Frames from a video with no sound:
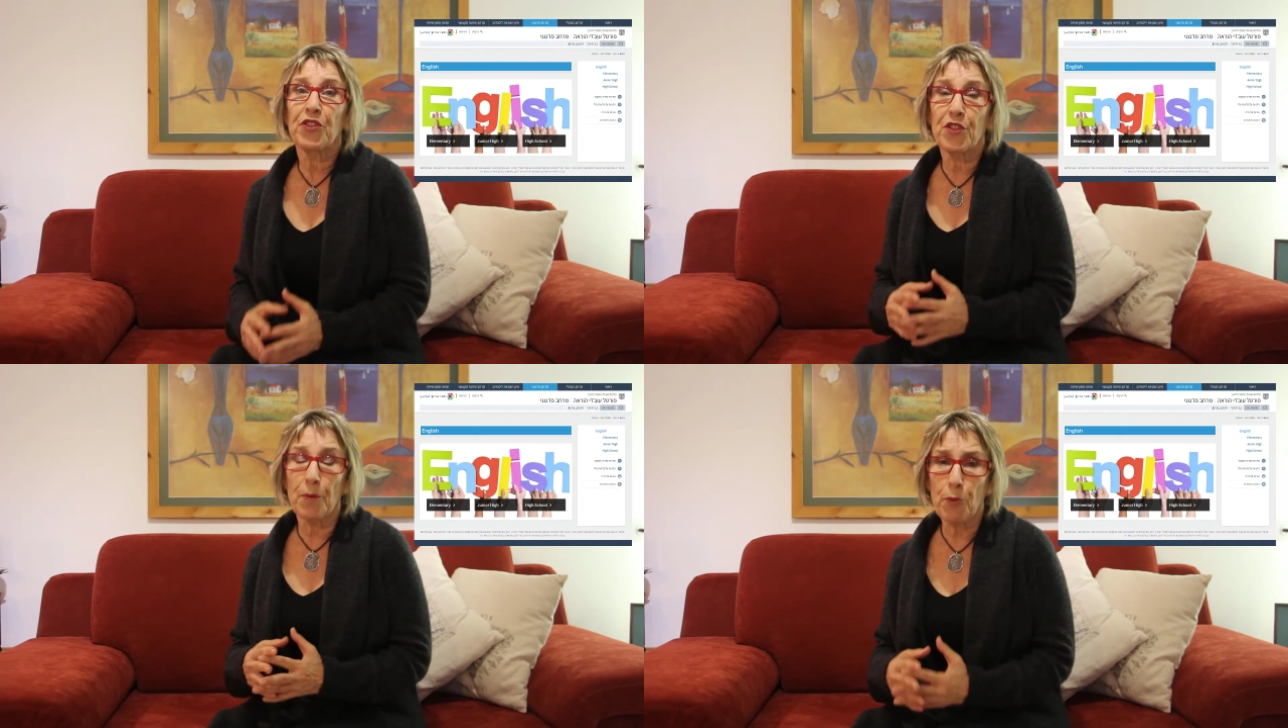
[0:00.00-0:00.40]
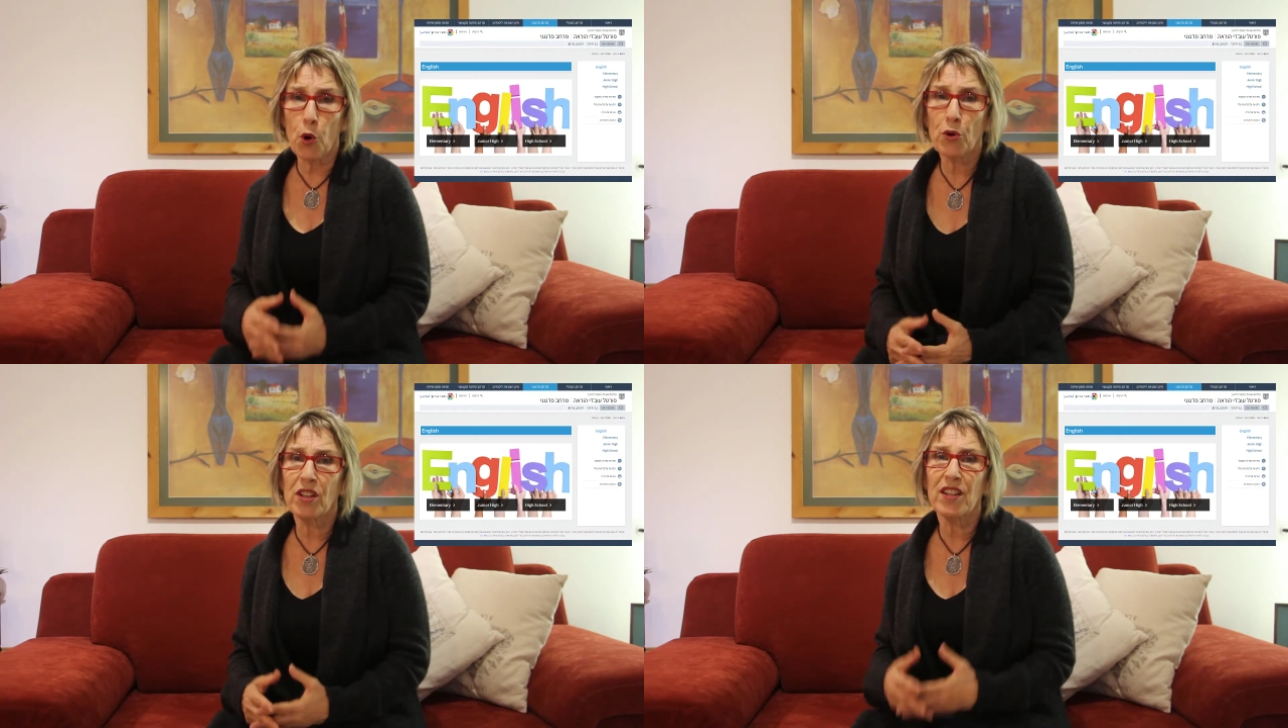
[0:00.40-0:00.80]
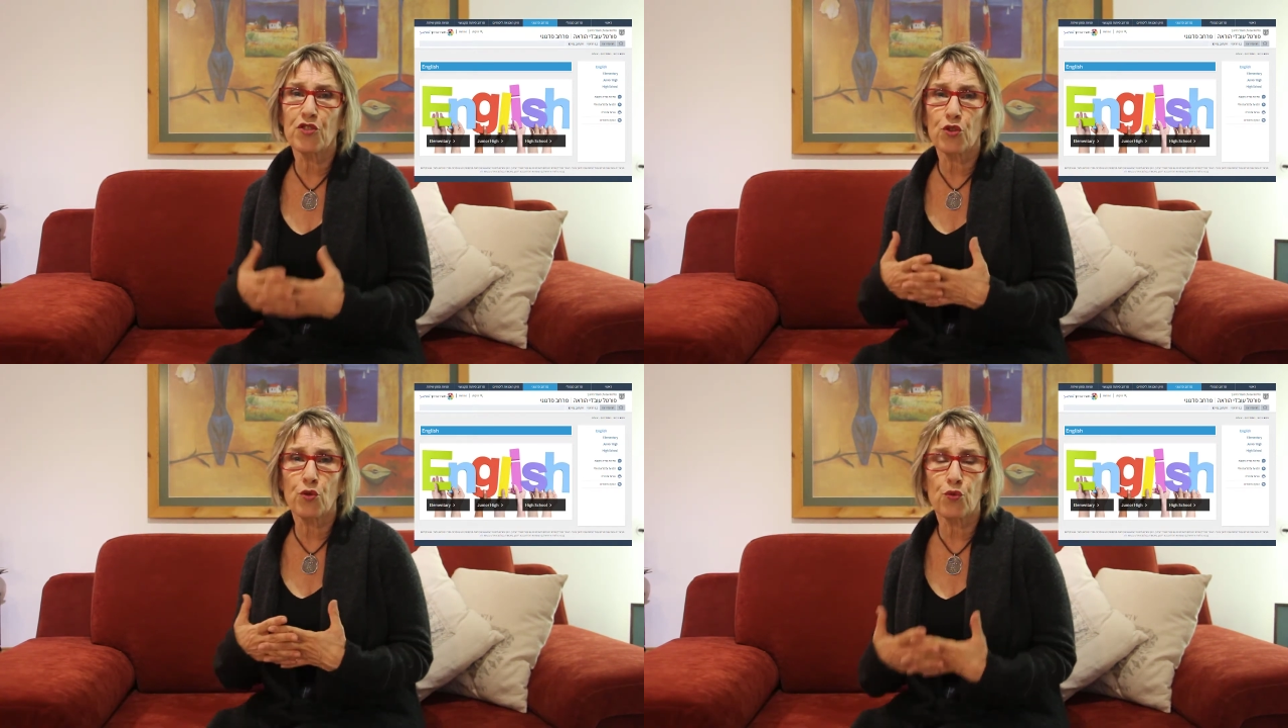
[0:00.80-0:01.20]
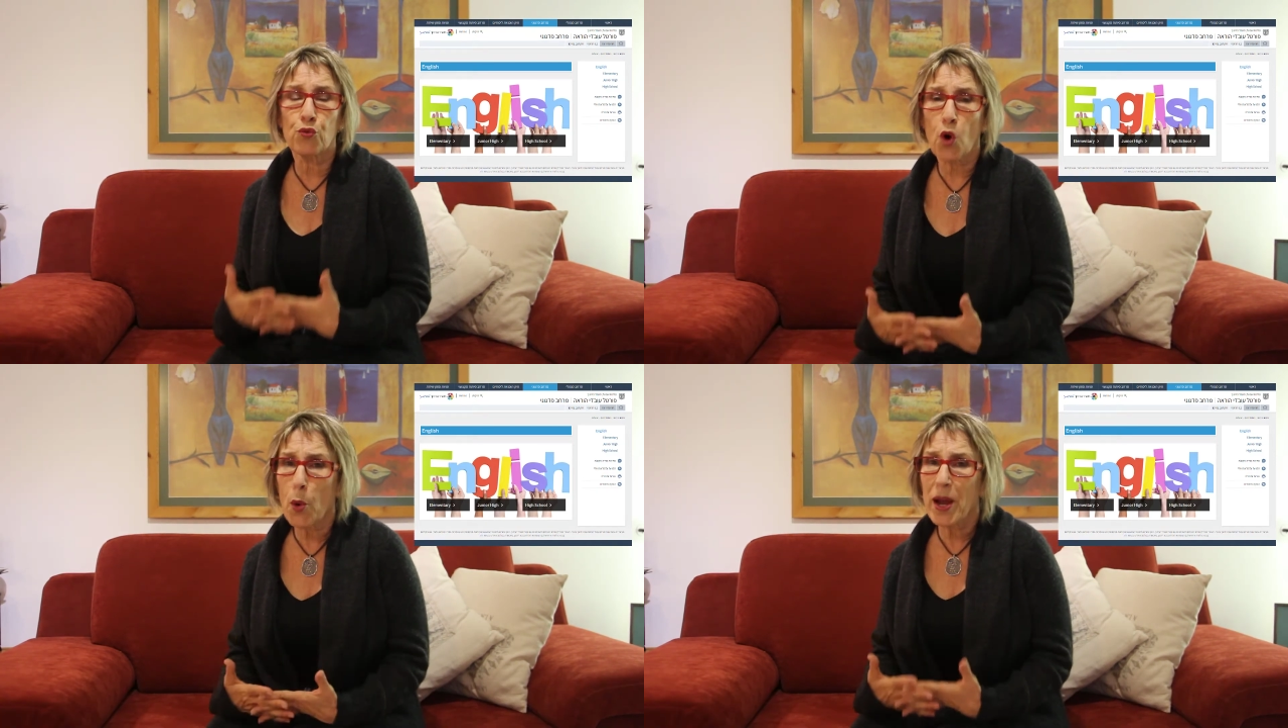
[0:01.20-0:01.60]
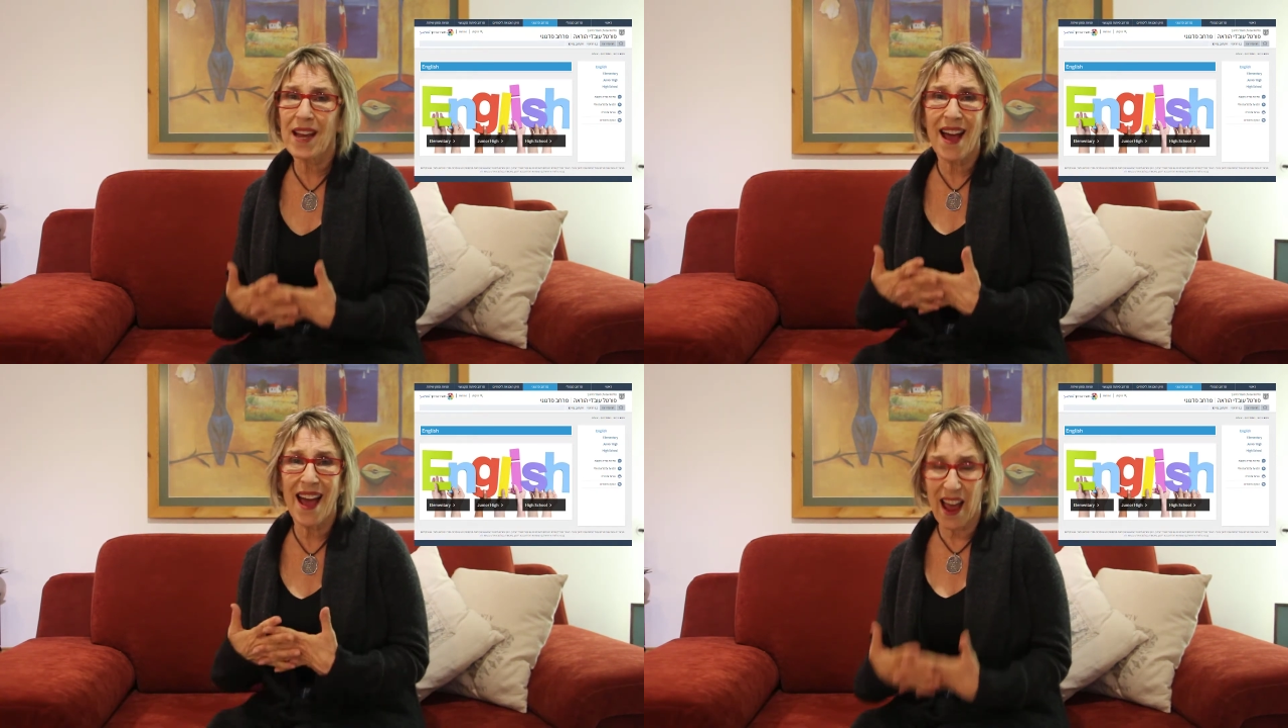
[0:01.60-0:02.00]
The portal is
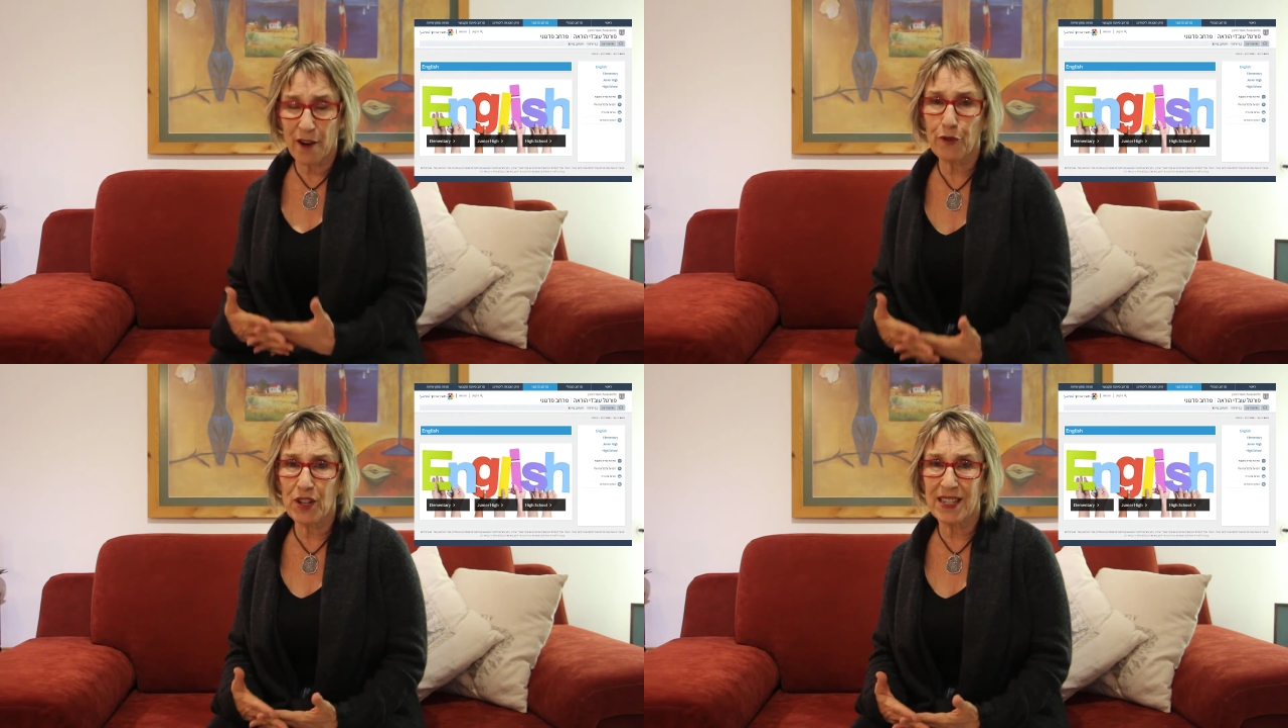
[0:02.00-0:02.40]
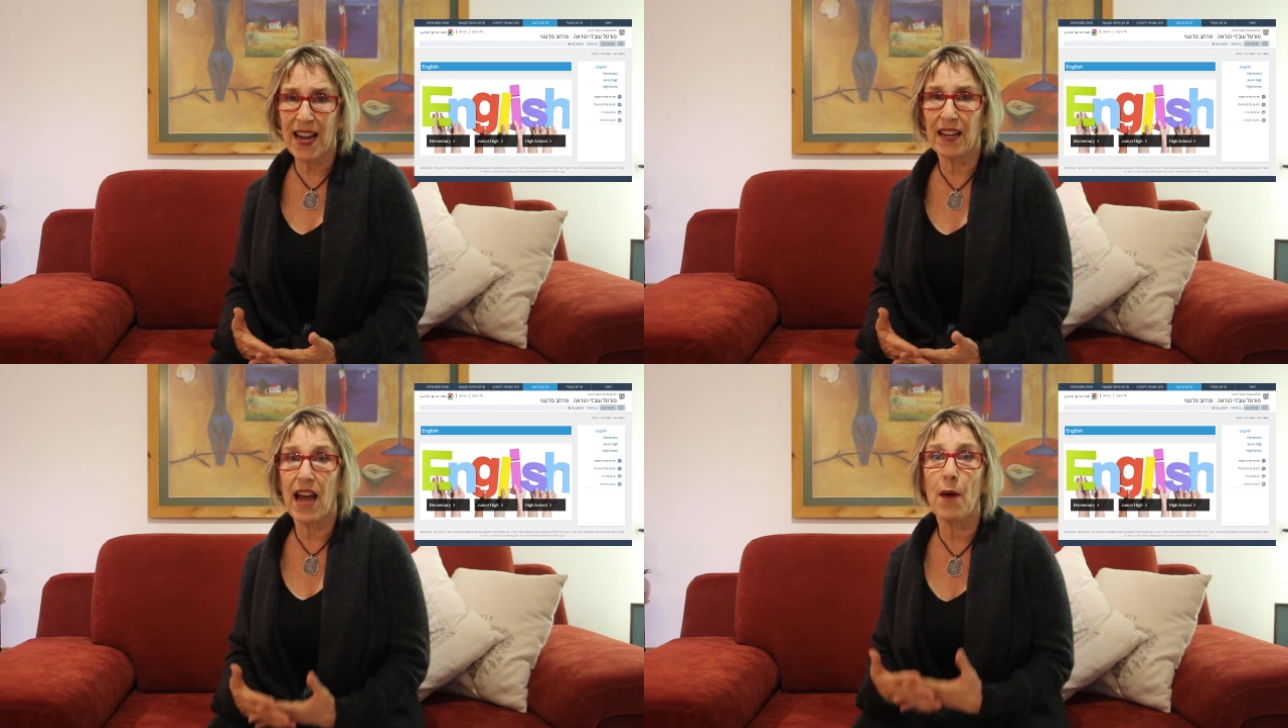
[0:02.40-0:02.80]
growing every day,